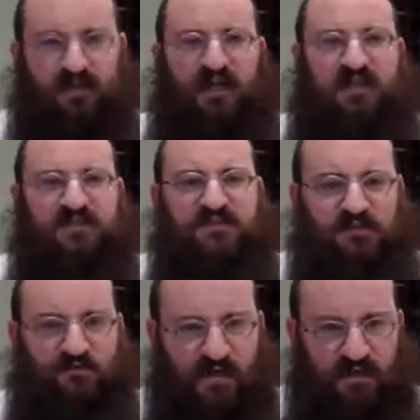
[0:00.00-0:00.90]
that he is
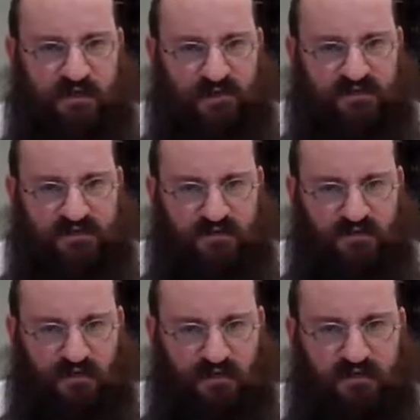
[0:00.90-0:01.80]
so great and I am so
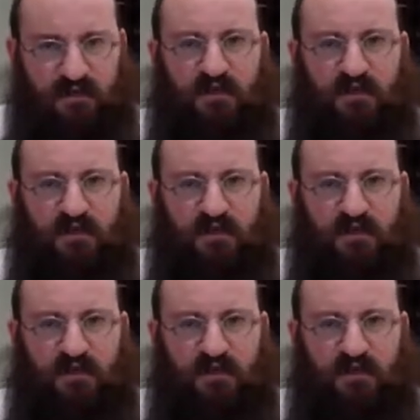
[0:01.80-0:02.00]
small.